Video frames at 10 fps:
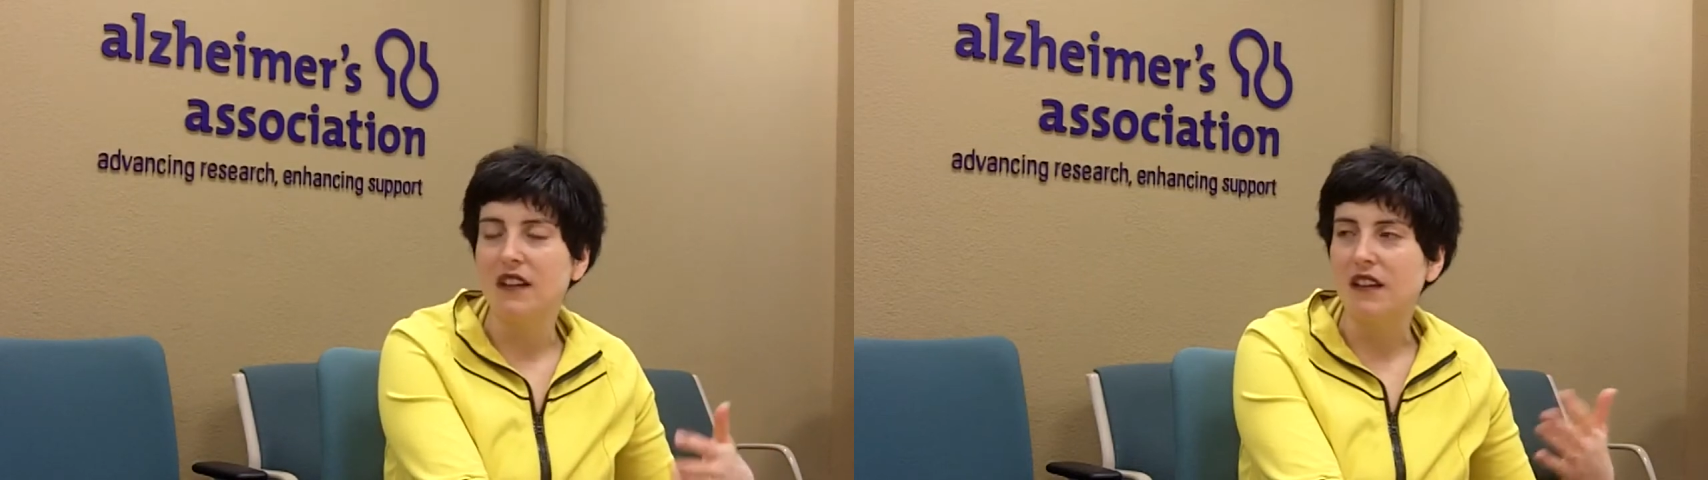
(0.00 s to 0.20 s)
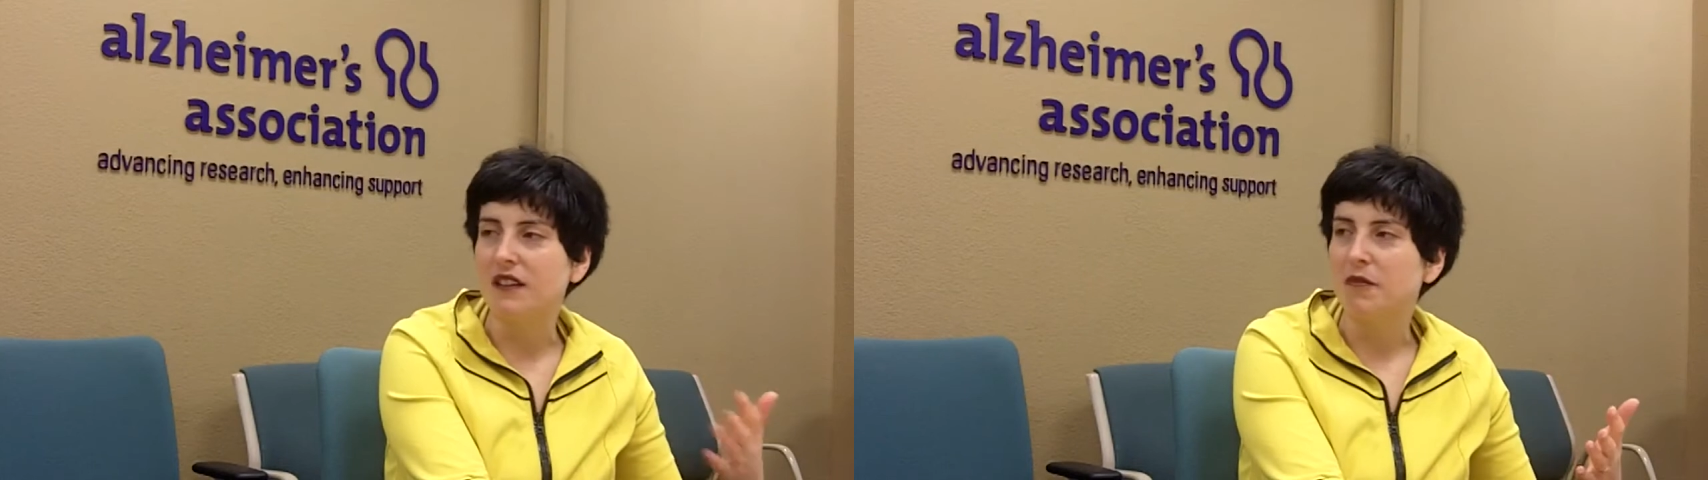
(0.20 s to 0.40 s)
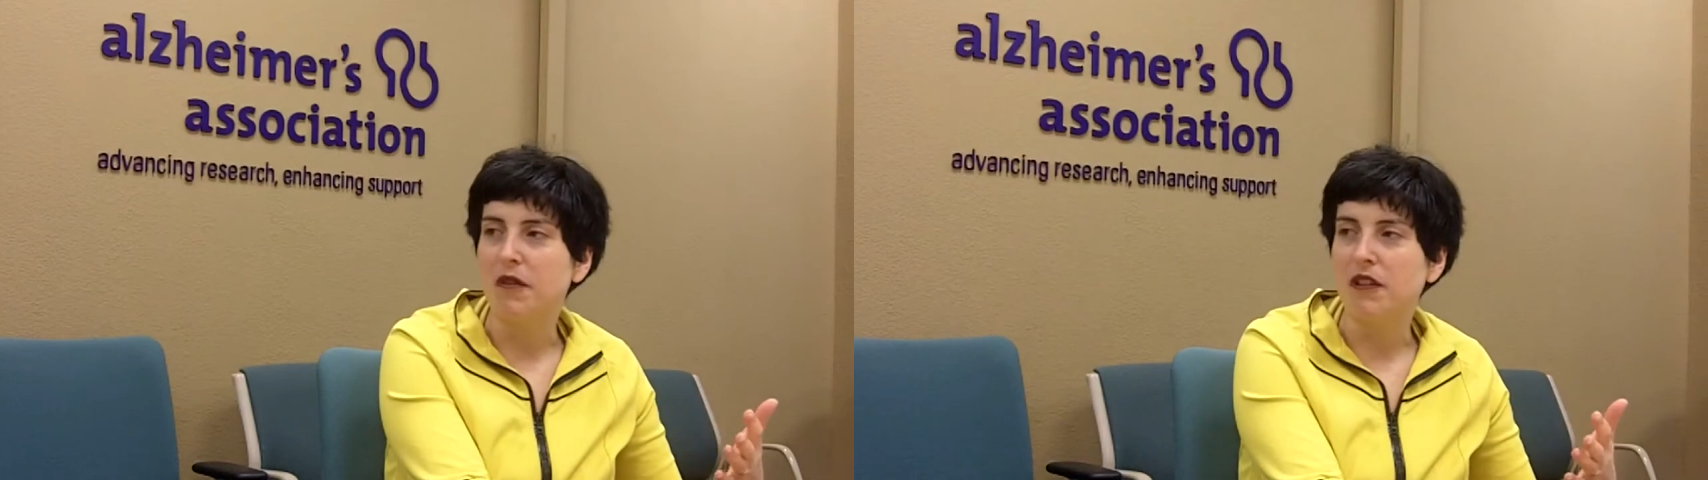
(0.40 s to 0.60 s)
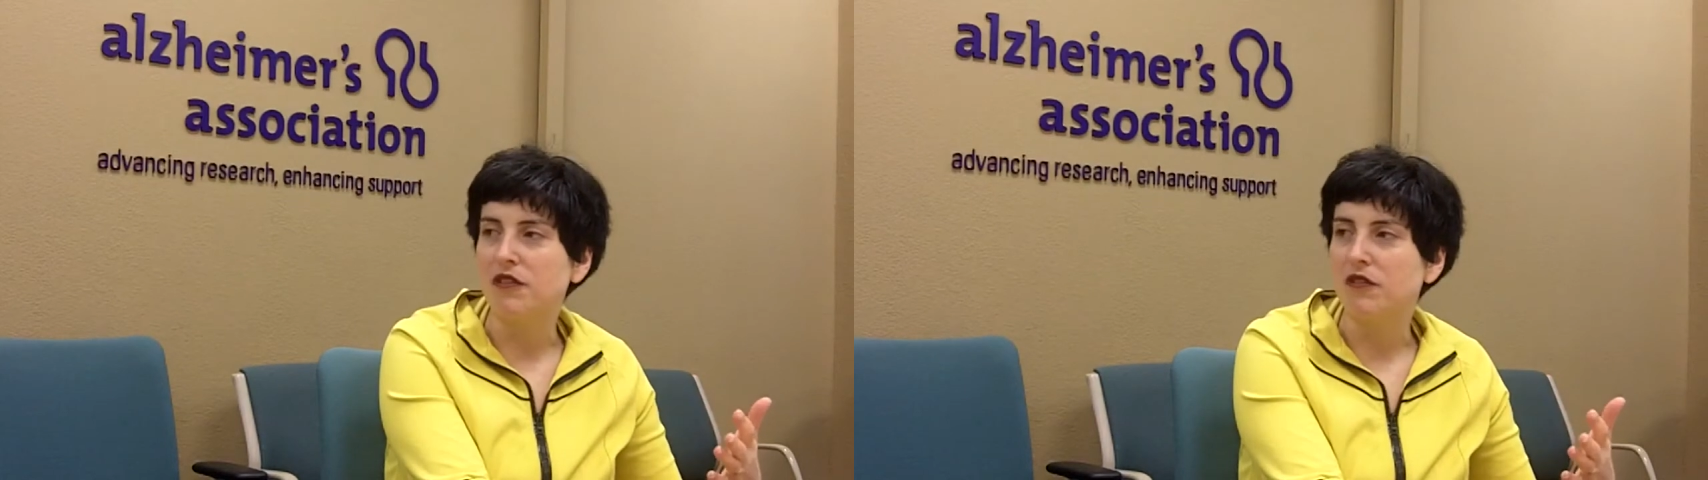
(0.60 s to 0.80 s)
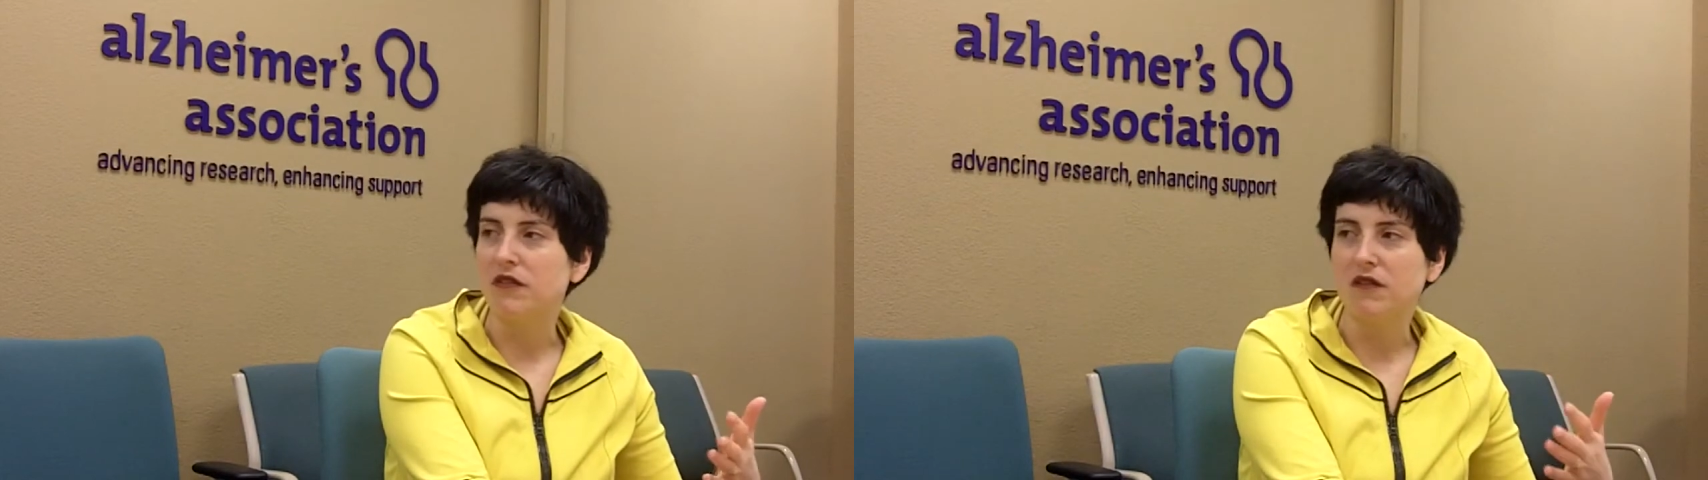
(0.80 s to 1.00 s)
the
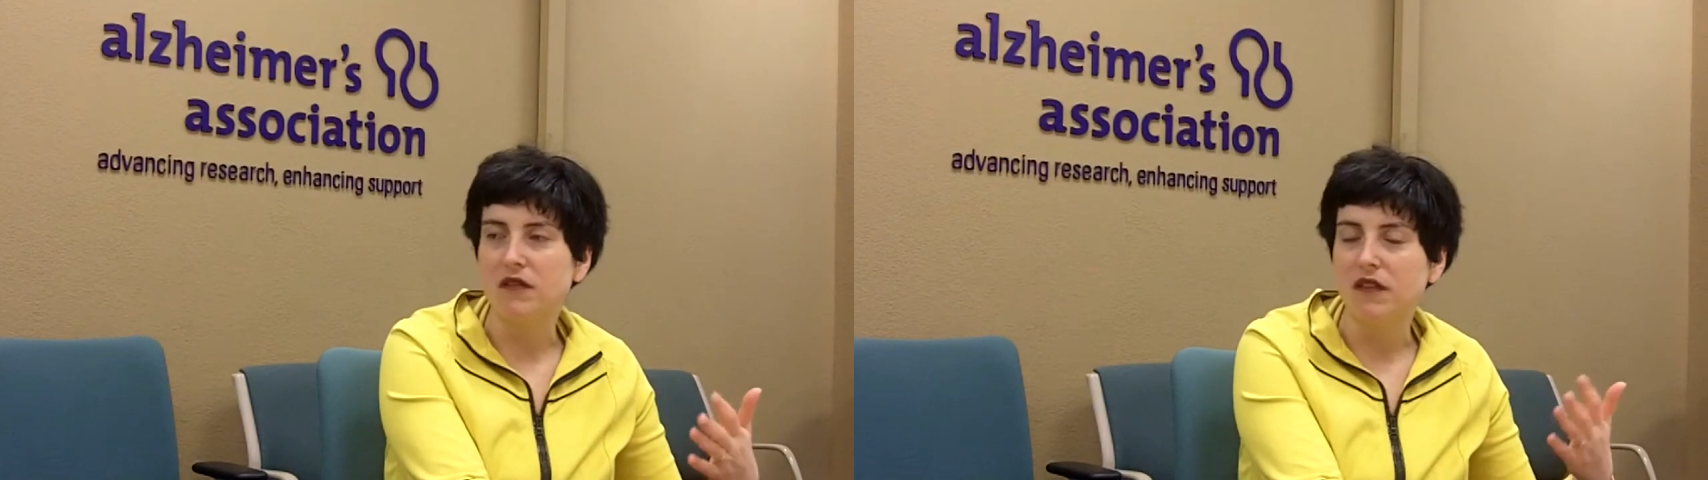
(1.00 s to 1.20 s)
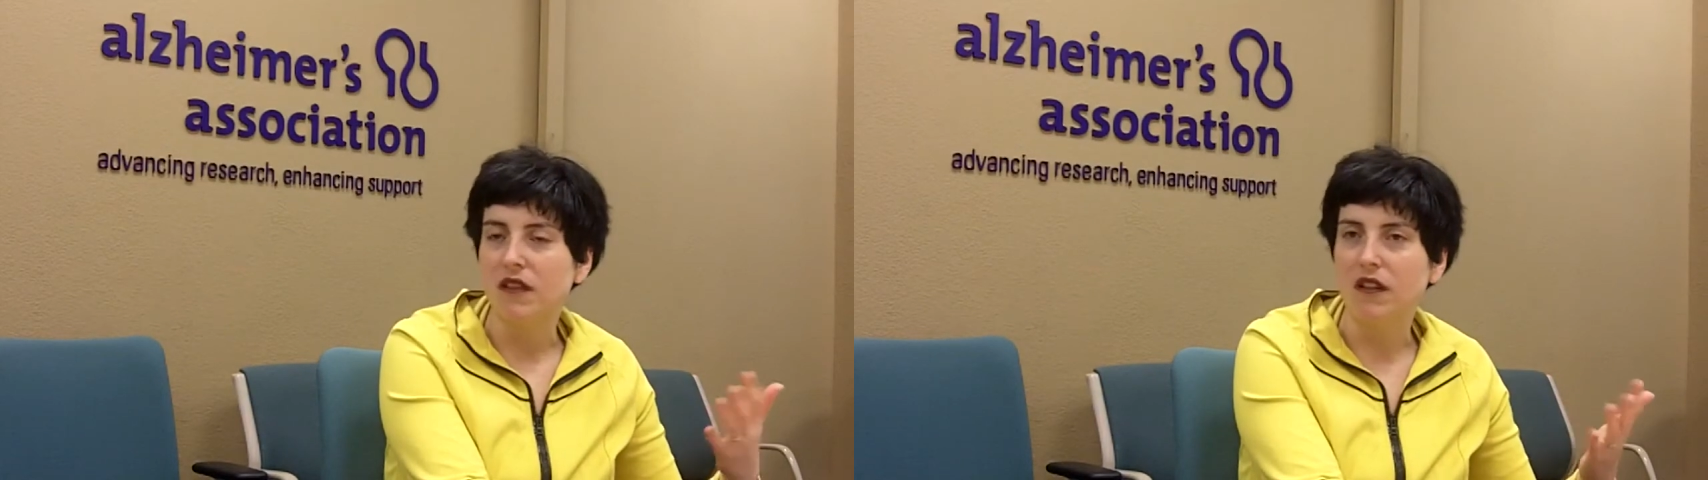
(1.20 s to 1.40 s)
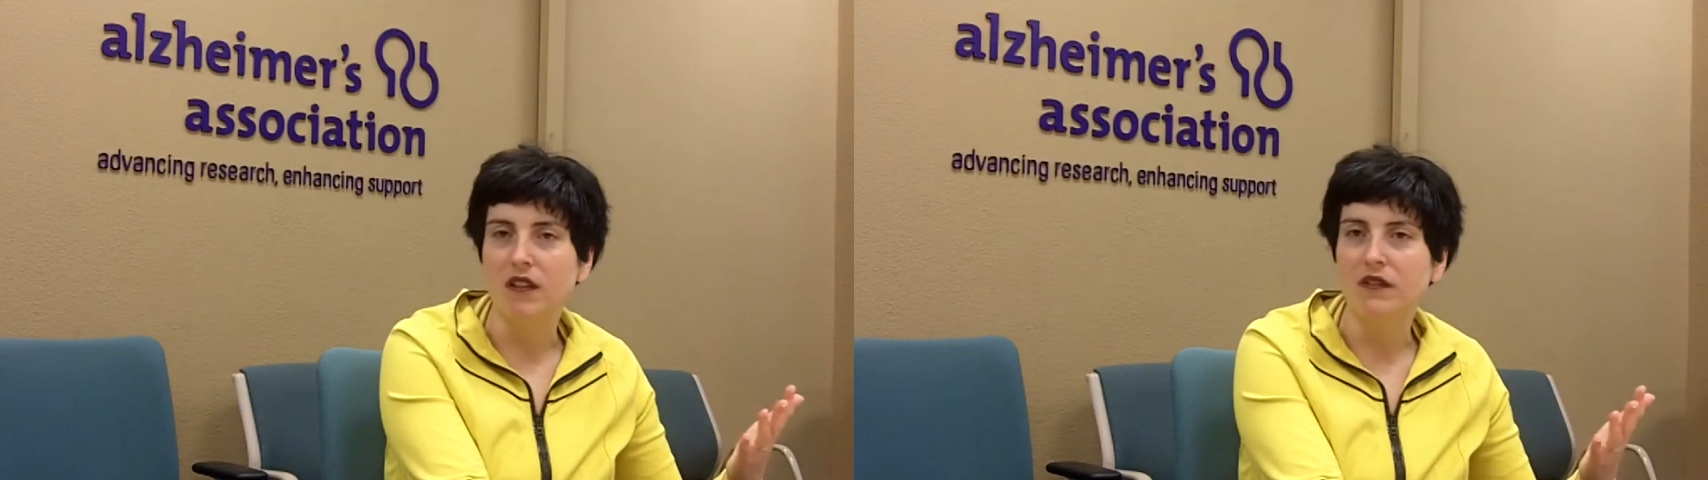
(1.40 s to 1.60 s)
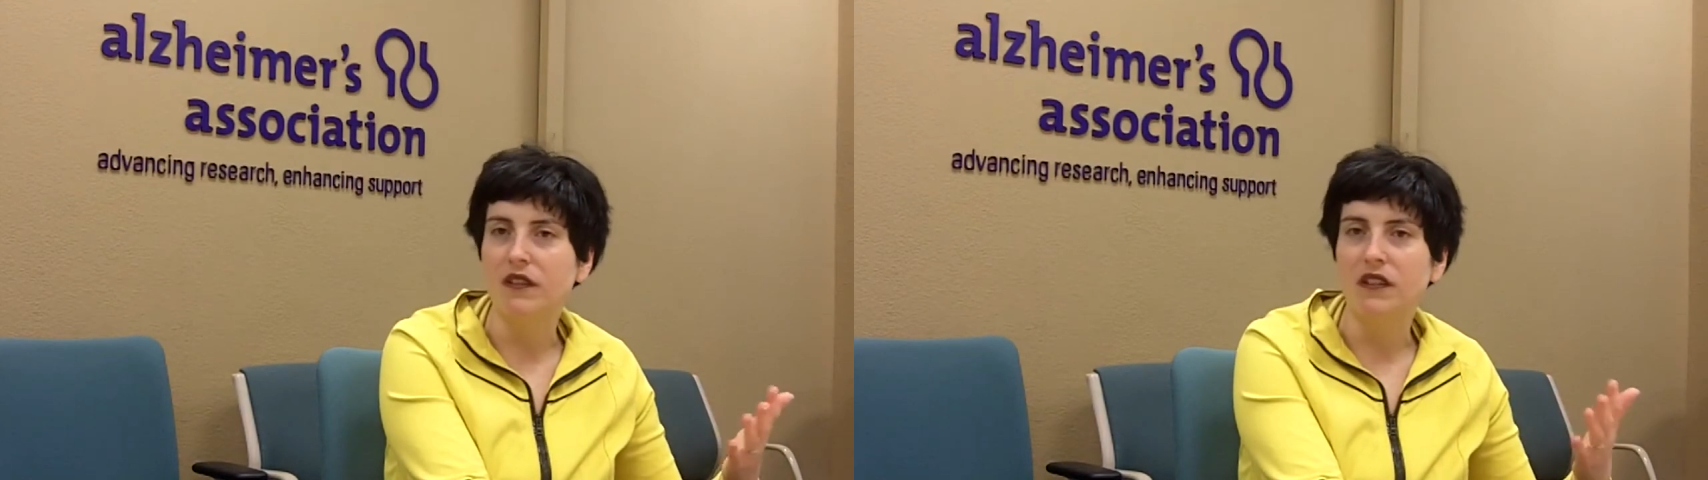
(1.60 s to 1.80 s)
expression of